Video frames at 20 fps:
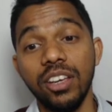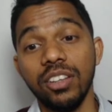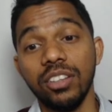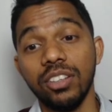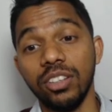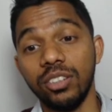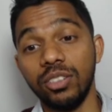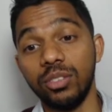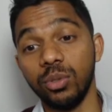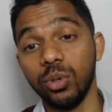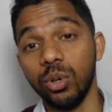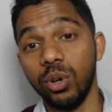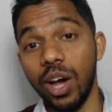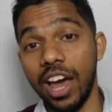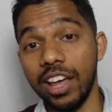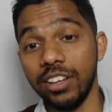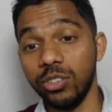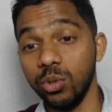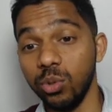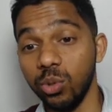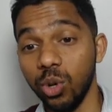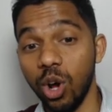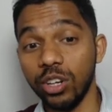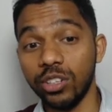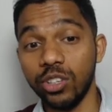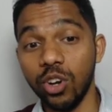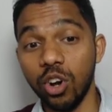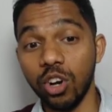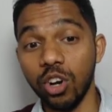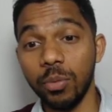So do
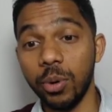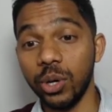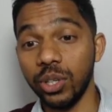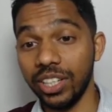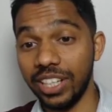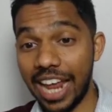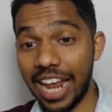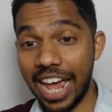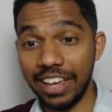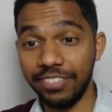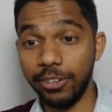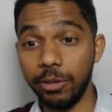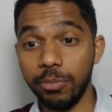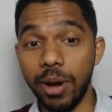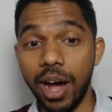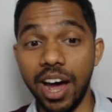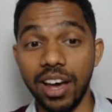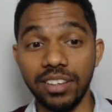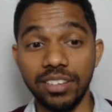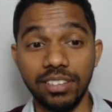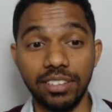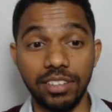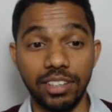not talk about life in Mars.